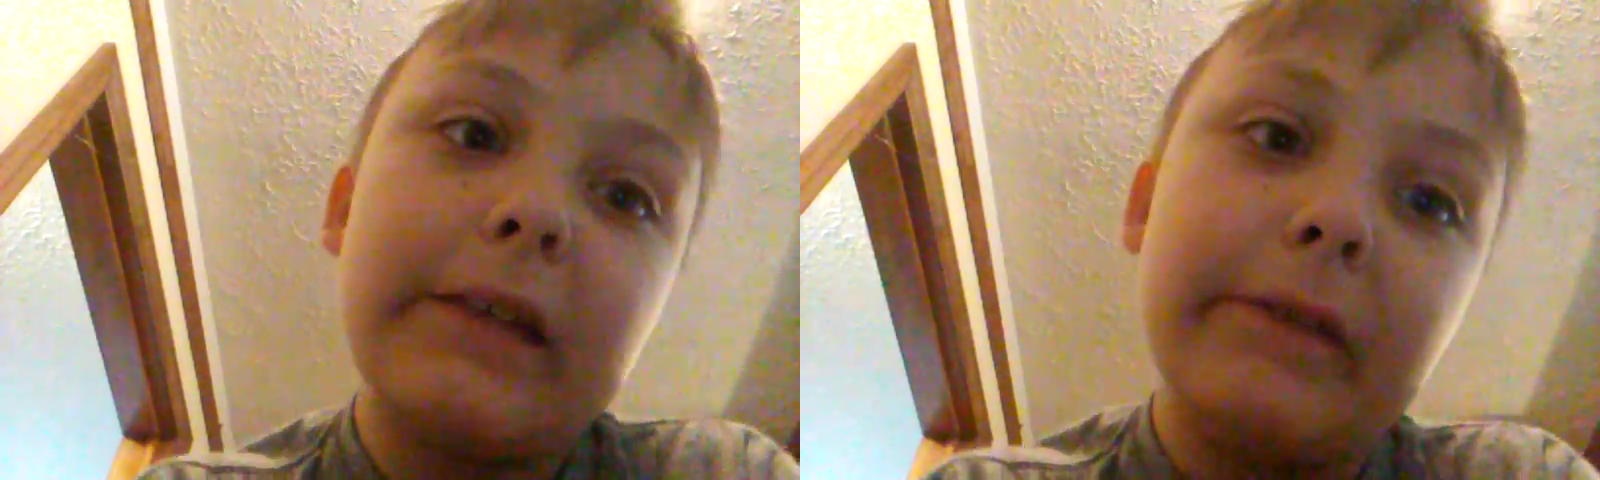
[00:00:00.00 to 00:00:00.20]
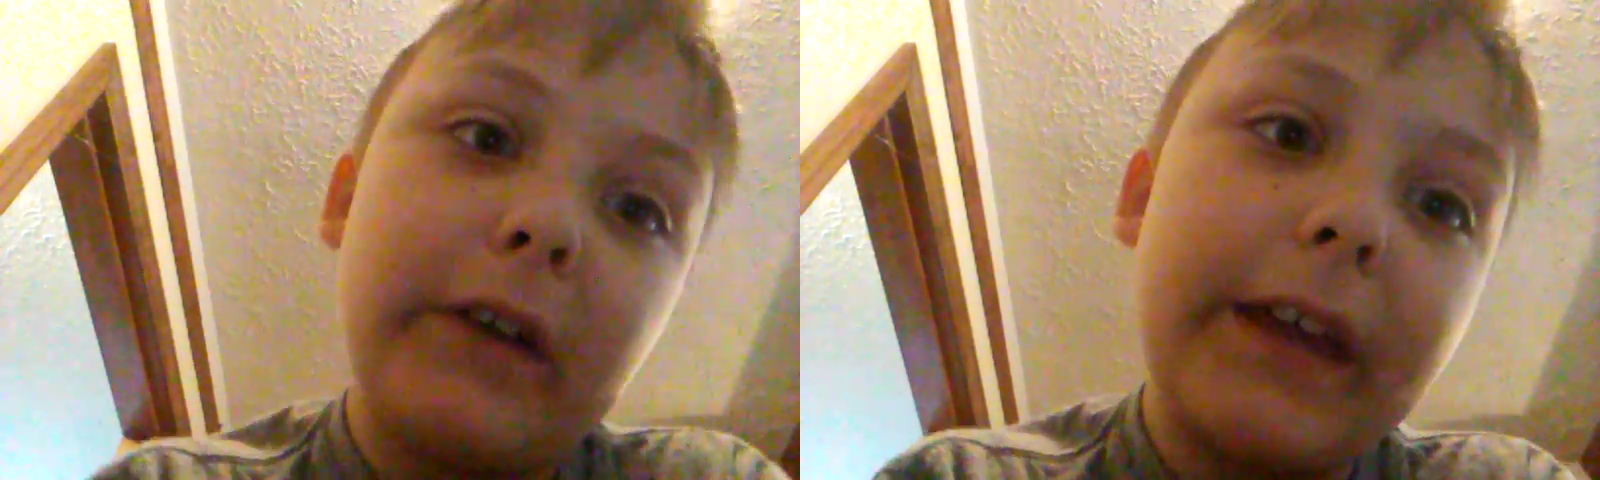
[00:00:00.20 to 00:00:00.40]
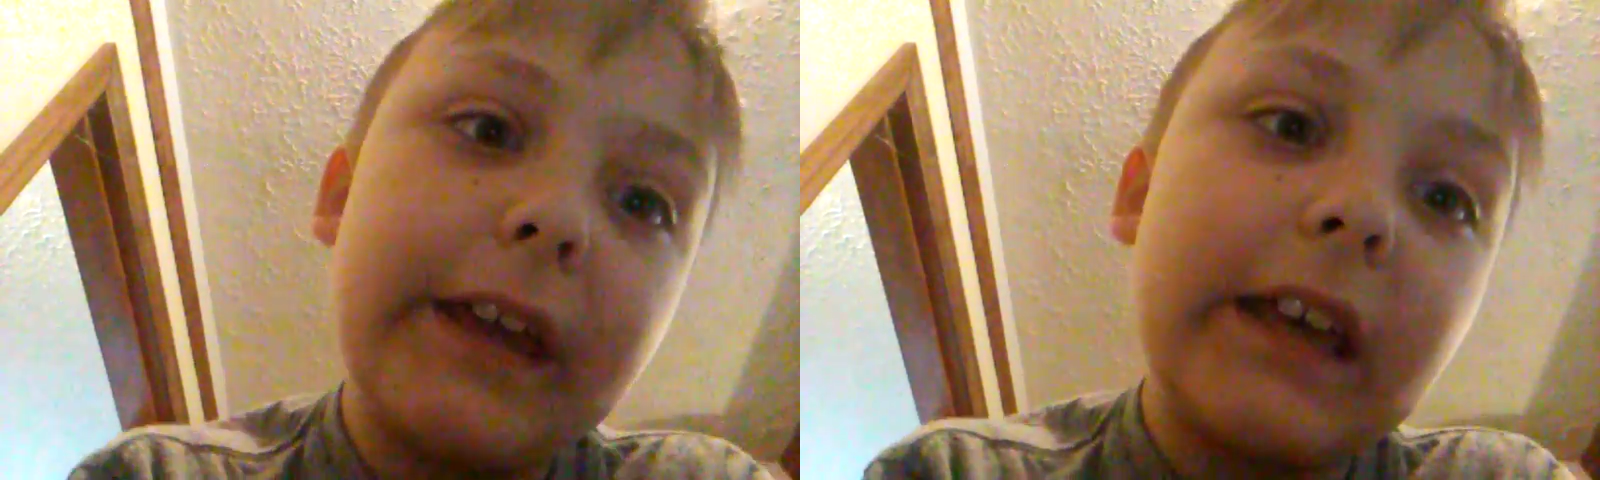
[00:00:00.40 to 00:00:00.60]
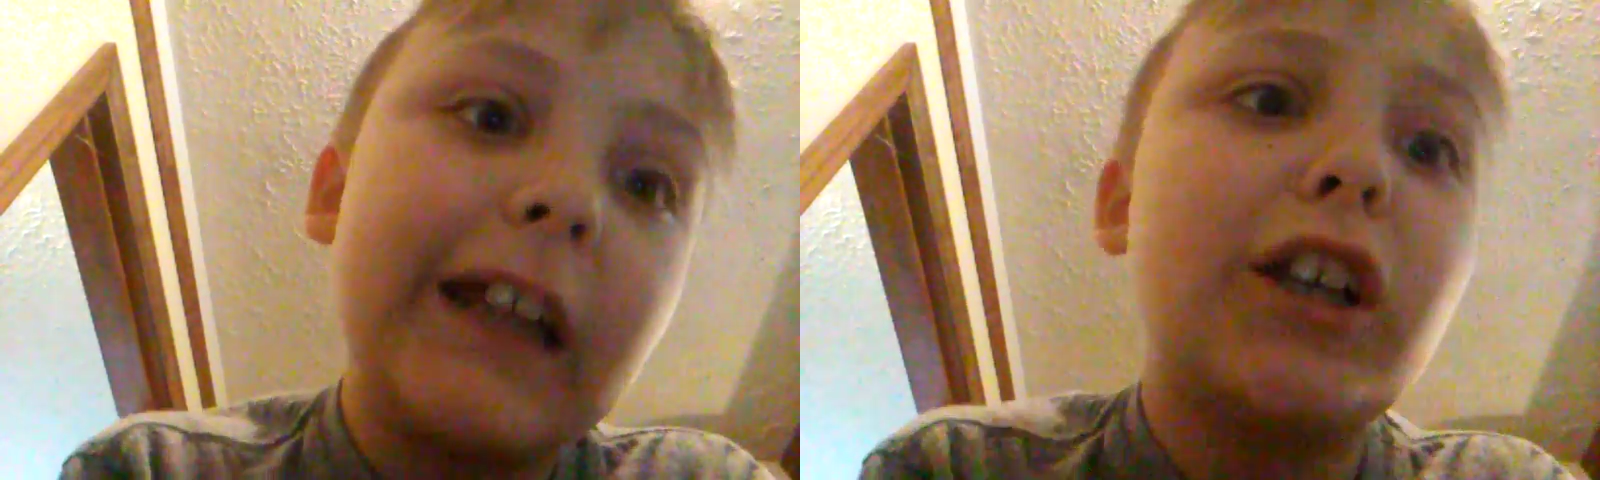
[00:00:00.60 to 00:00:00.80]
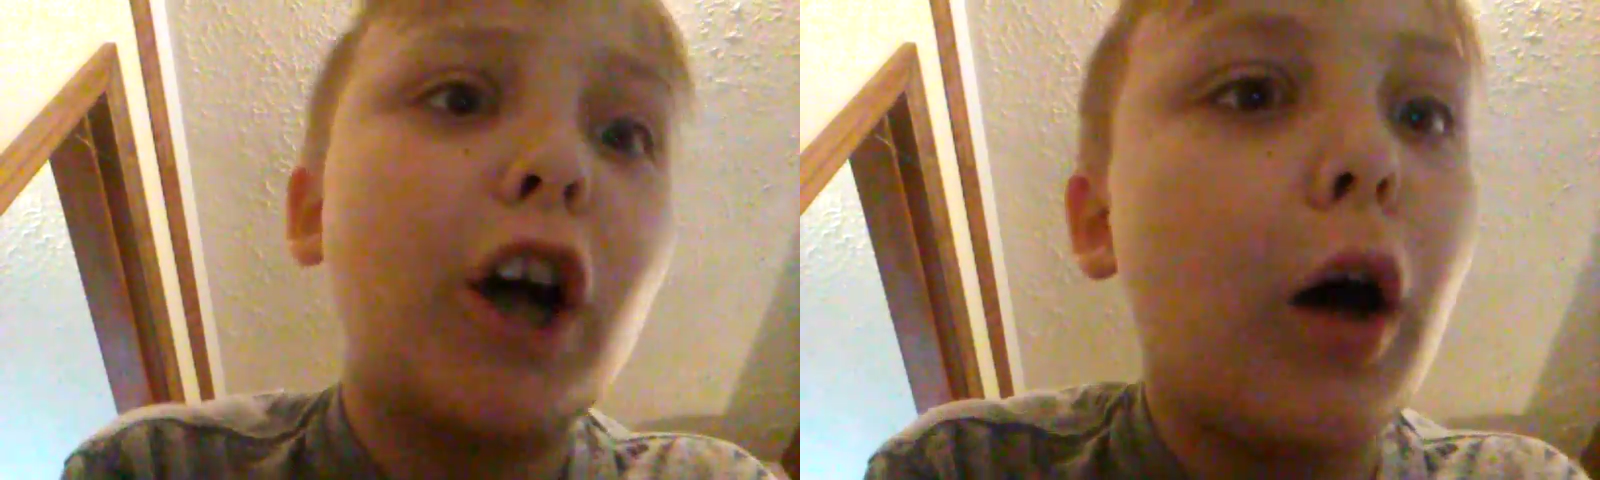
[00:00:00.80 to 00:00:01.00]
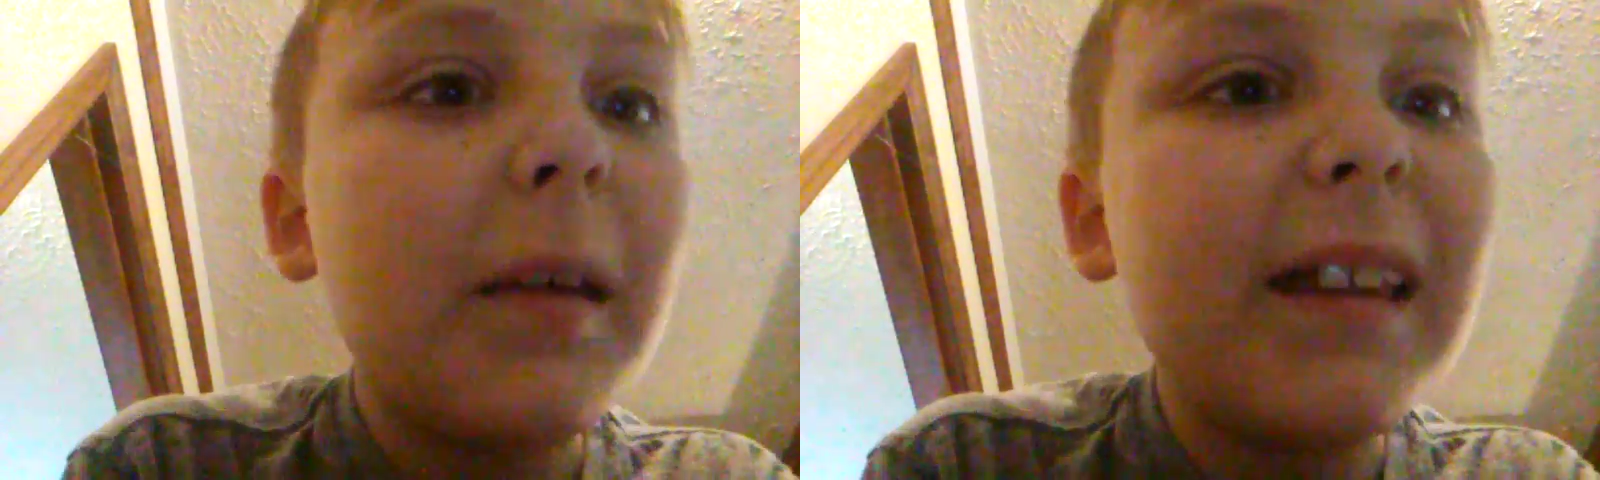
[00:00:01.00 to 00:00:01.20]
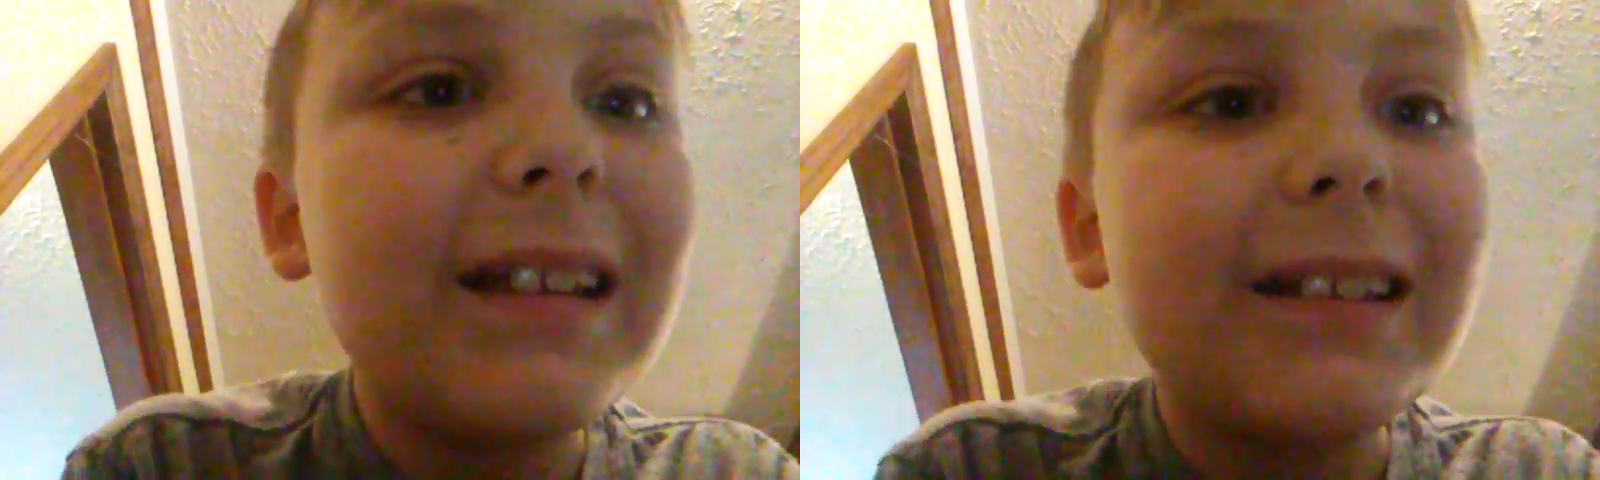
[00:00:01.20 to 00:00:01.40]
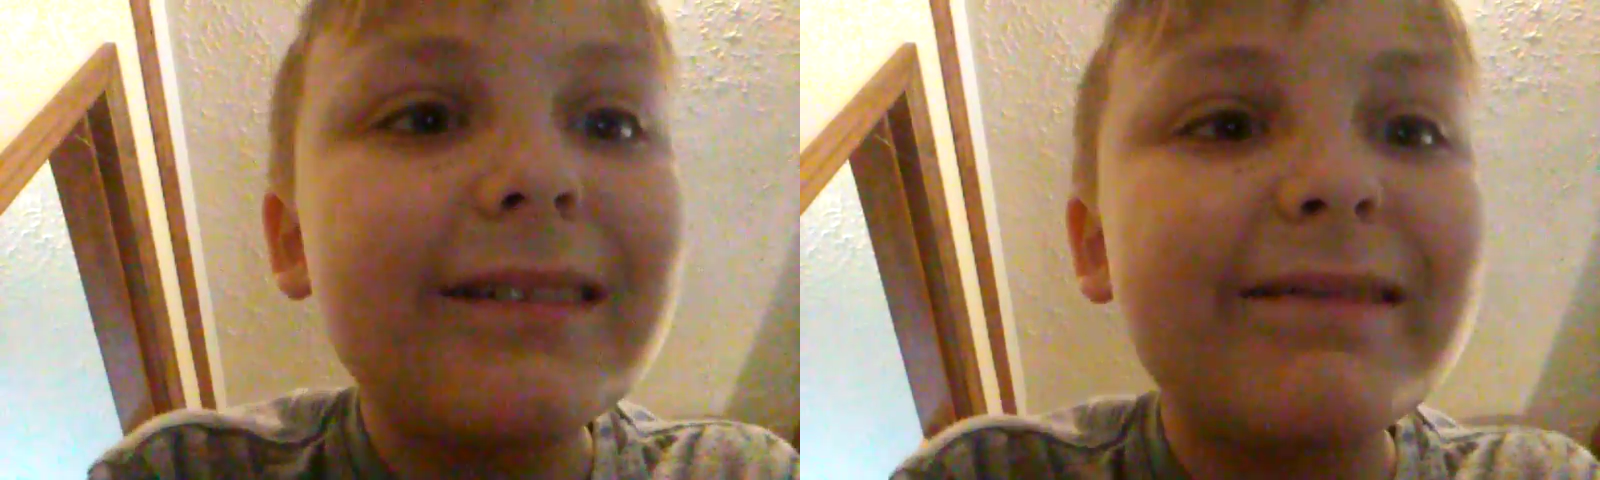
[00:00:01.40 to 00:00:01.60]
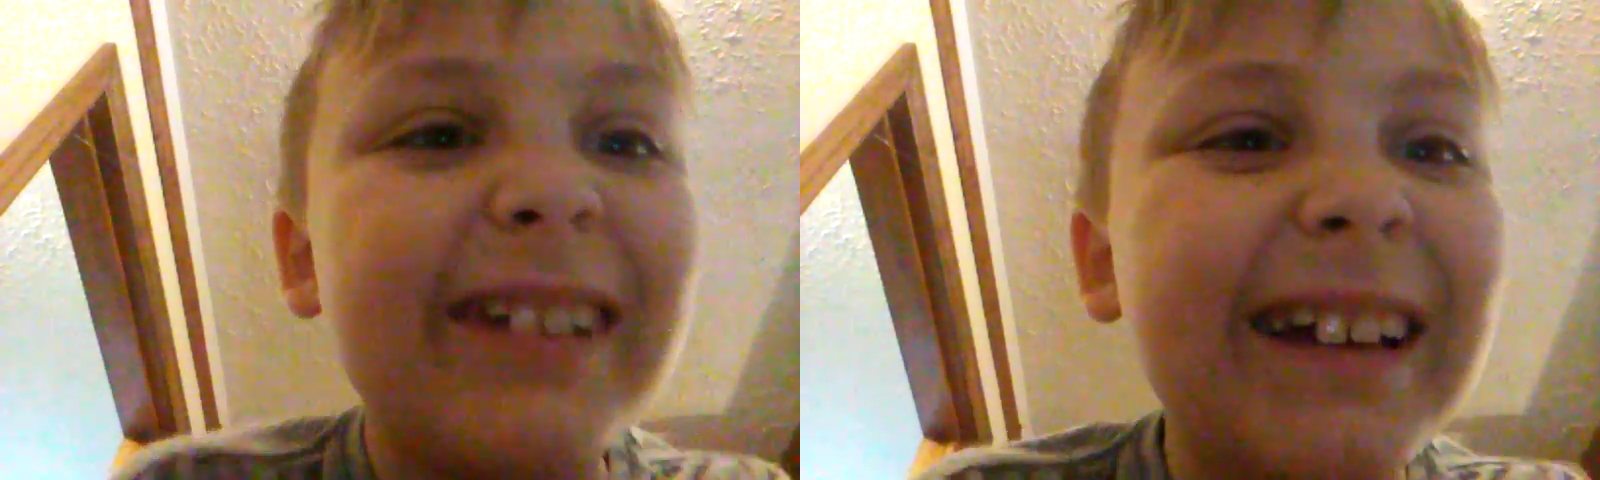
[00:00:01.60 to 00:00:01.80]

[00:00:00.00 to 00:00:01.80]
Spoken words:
and like, and comment.